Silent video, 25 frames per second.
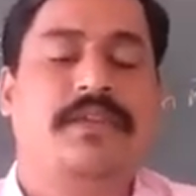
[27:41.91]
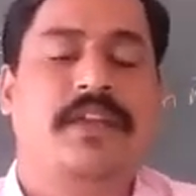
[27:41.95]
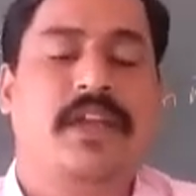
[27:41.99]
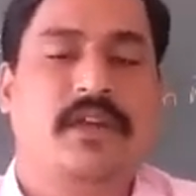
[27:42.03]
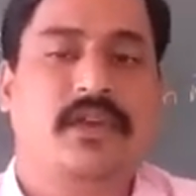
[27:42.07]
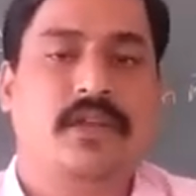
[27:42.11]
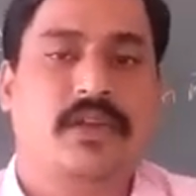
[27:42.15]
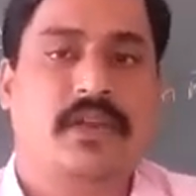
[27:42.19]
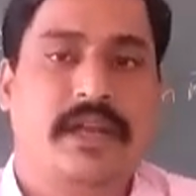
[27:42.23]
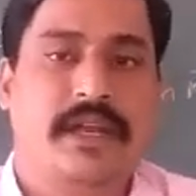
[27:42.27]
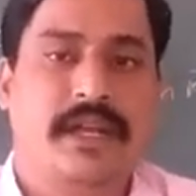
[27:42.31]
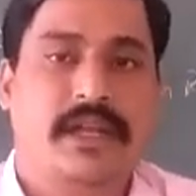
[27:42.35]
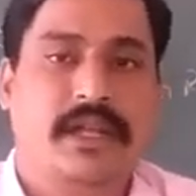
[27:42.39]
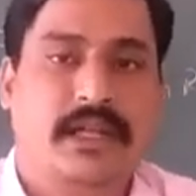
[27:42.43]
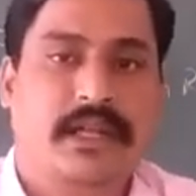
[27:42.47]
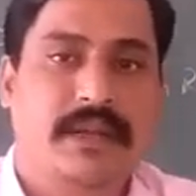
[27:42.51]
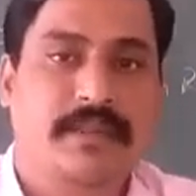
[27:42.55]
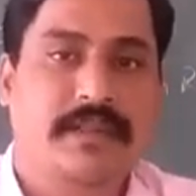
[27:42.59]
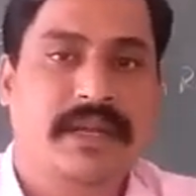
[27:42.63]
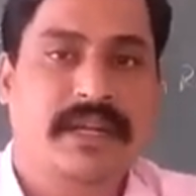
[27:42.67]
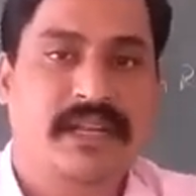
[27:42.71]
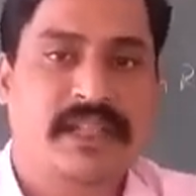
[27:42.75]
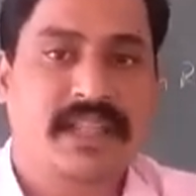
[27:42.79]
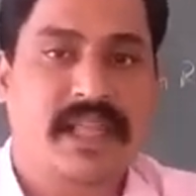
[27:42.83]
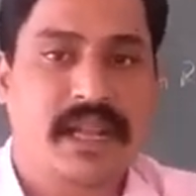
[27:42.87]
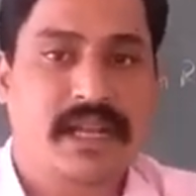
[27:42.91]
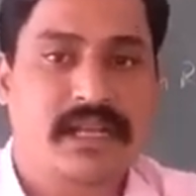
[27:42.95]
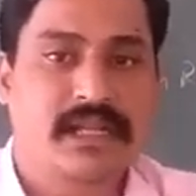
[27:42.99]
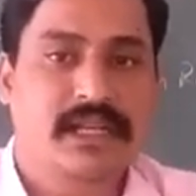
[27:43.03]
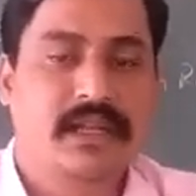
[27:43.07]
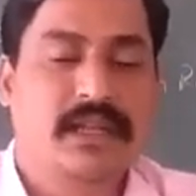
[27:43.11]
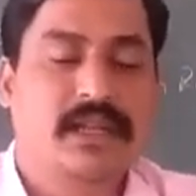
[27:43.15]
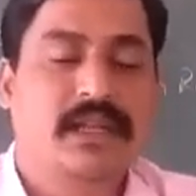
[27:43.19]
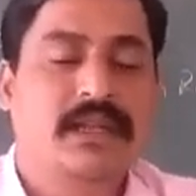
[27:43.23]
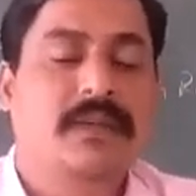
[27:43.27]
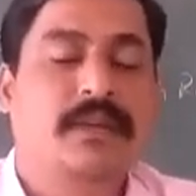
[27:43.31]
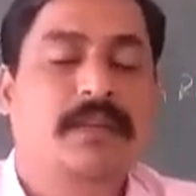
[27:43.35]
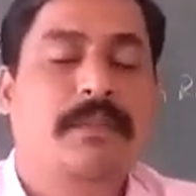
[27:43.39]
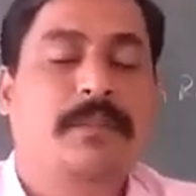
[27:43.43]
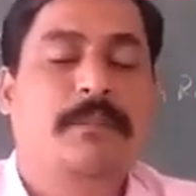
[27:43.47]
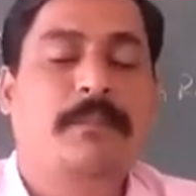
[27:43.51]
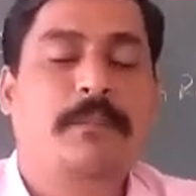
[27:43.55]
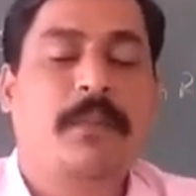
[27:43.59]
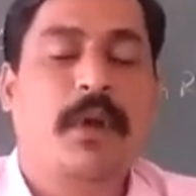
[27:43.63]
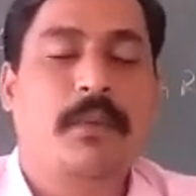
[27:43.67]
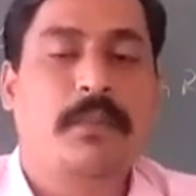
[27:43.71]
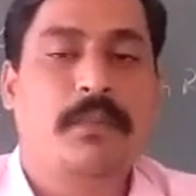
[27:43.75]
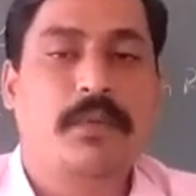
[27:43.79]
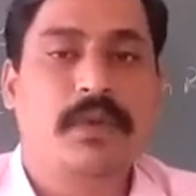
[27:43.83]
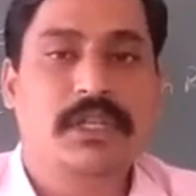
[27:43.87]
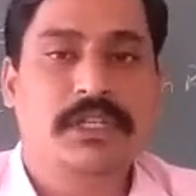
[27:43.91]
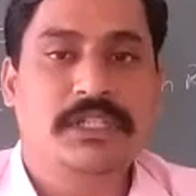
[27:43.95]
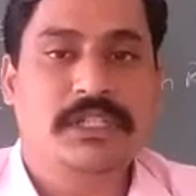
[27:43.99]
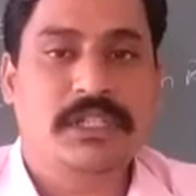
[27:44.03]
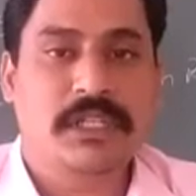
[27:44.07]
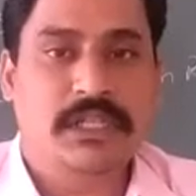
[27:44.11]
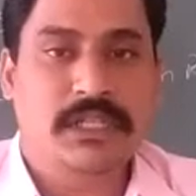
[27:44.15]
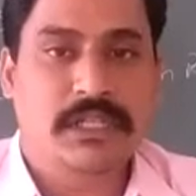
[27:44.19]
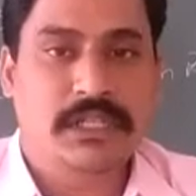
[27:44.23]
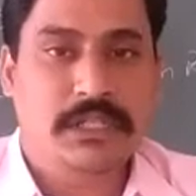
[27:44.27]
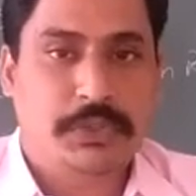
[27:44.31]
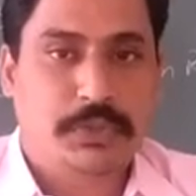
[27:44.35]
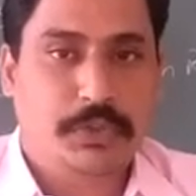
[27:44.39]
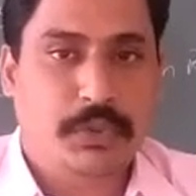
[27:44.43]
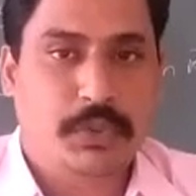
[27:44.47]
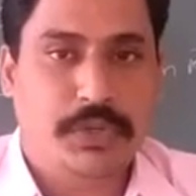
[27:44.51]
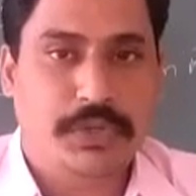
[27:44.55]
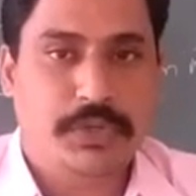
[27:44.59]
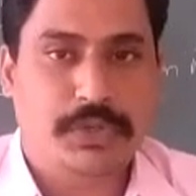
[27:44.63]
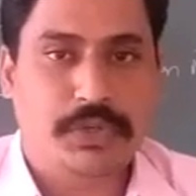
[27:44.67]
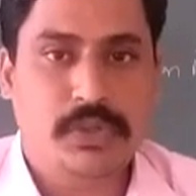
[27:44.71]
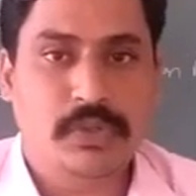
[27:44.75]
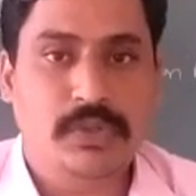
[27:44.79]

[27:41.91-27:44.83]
we have to write a comment that population is going